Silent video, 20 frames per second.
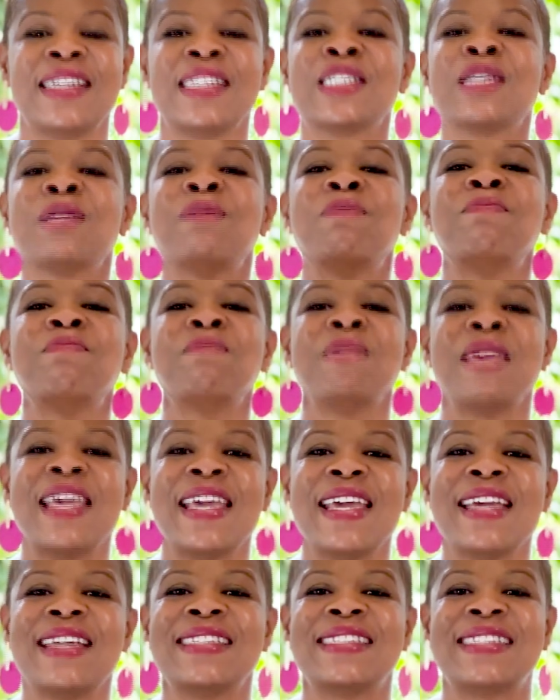to
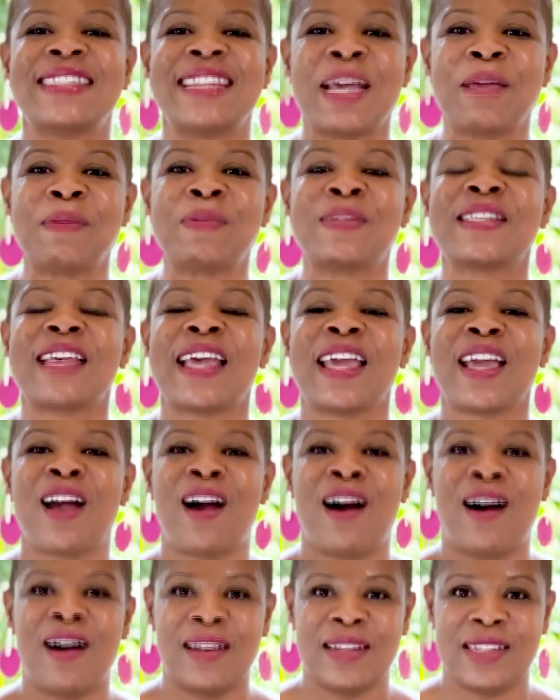make deaf
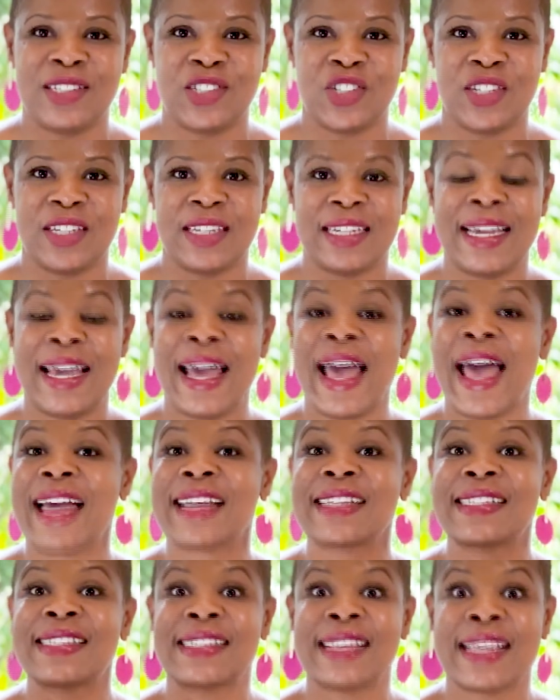psychology
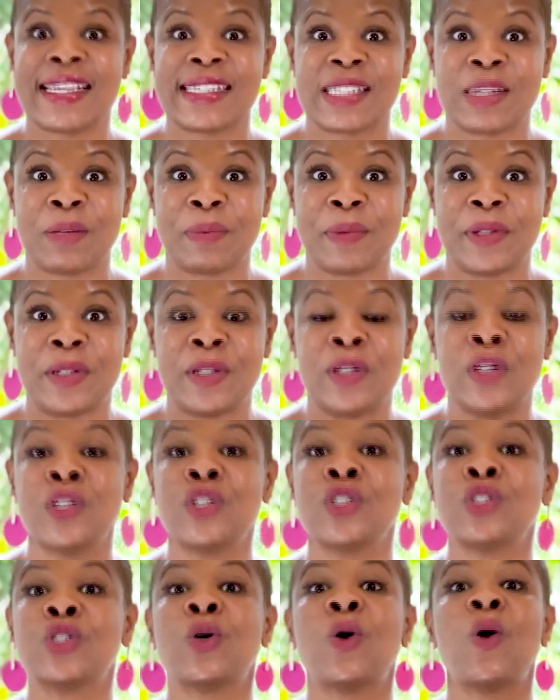accessible
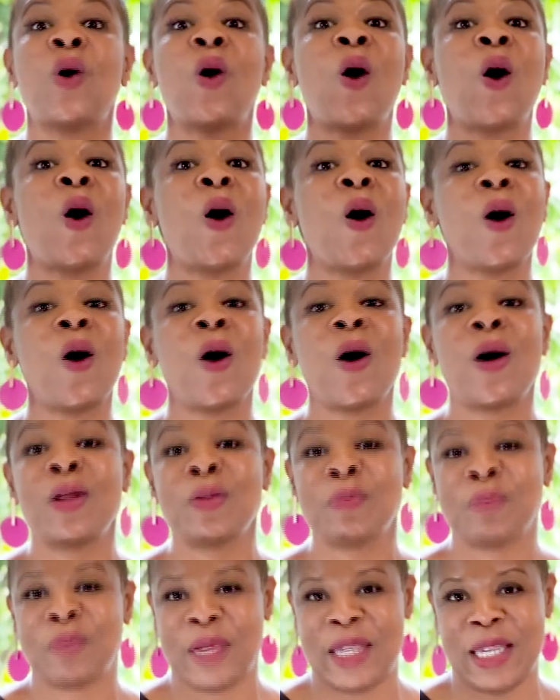to
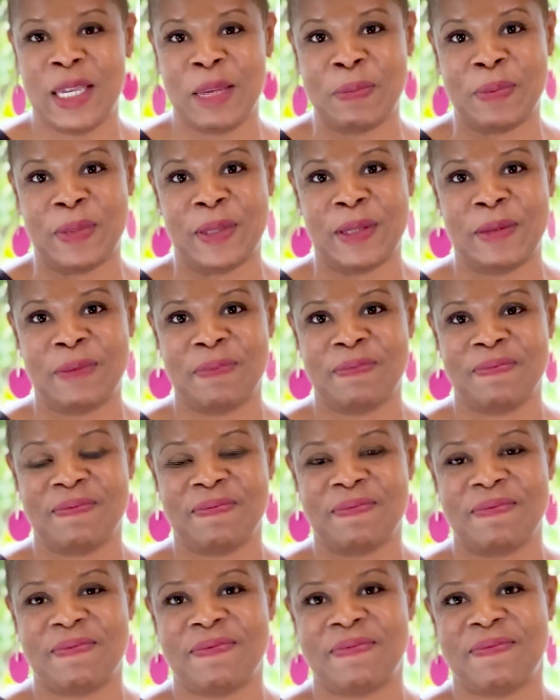all people.
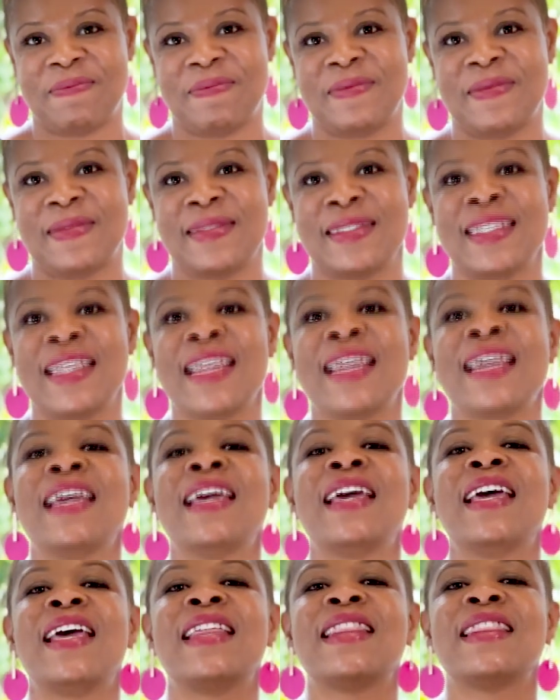
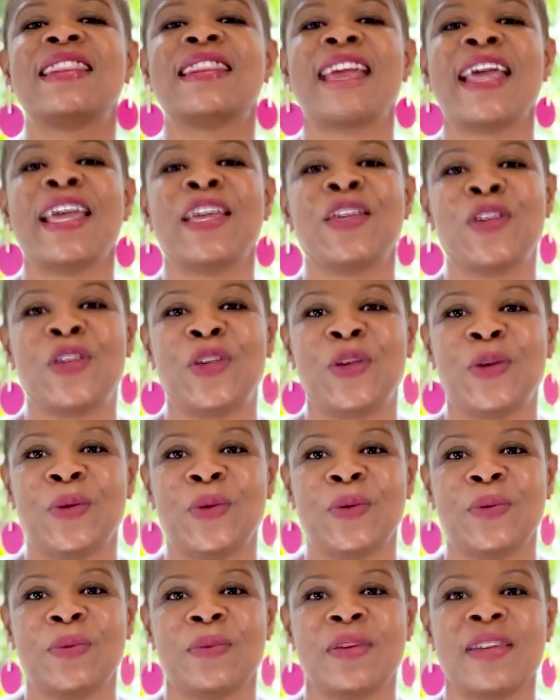Thank
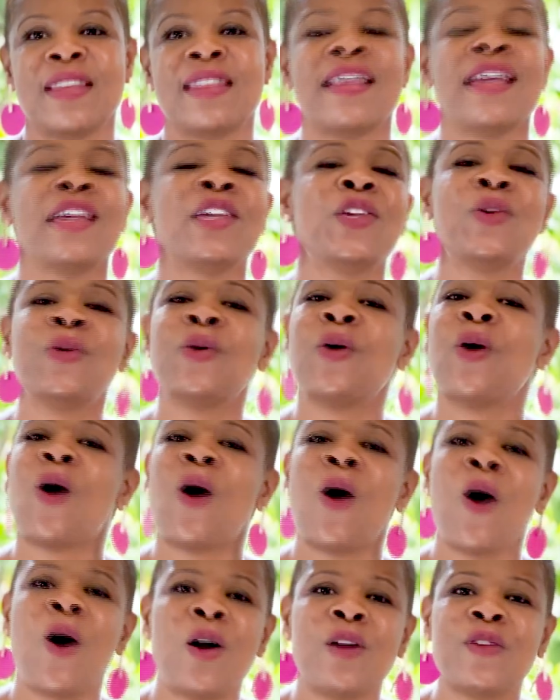you. Thank you
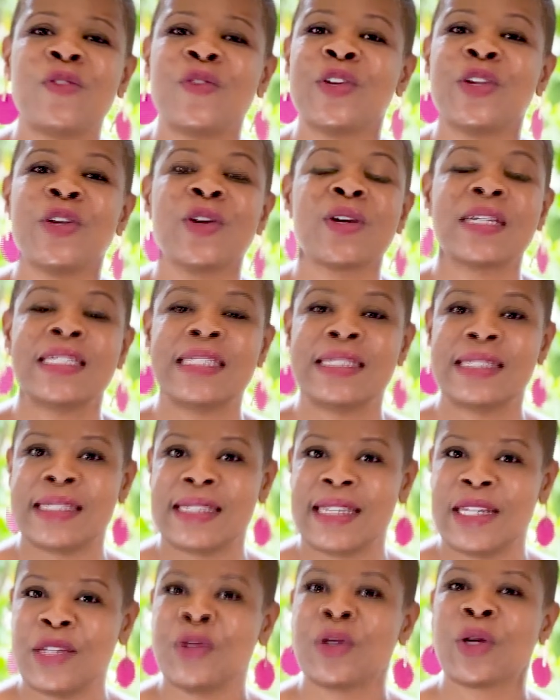all for your
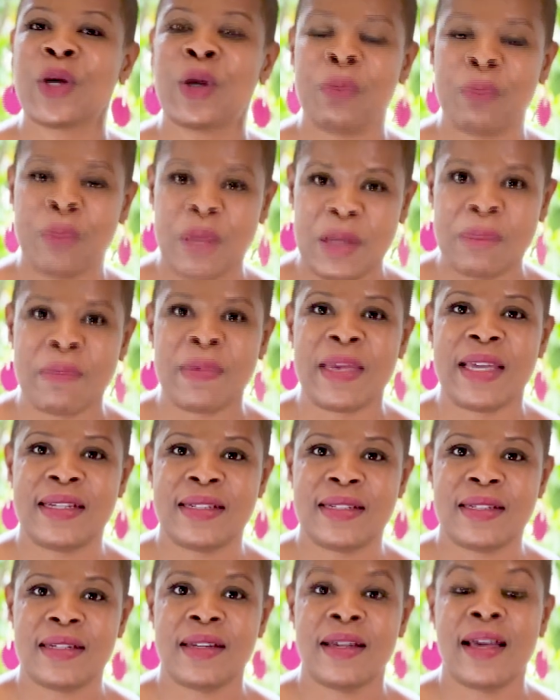continued
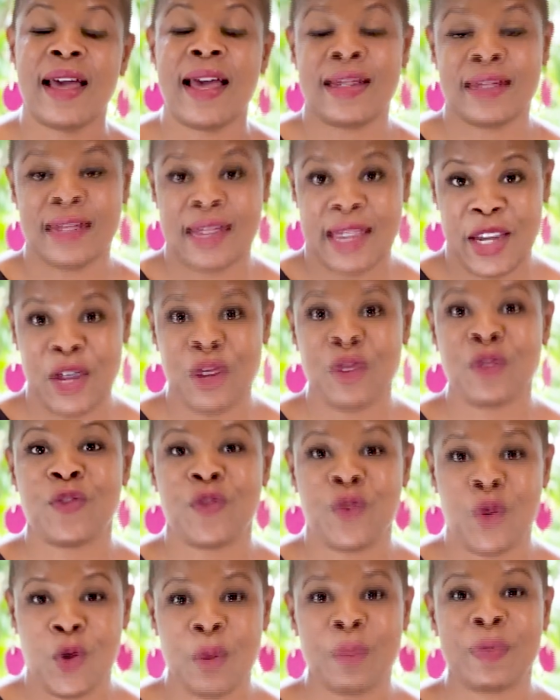commitment and care
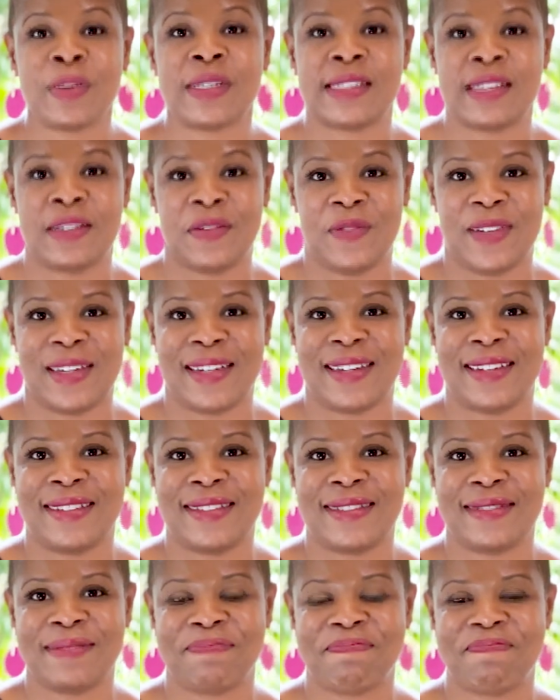for
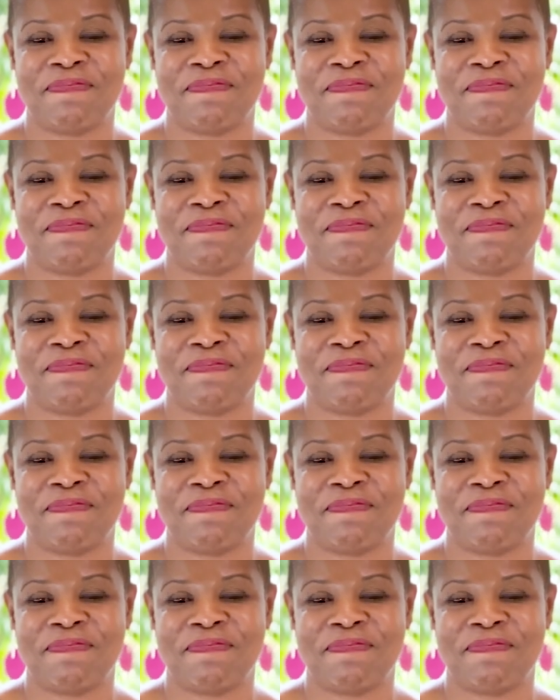Pacifica.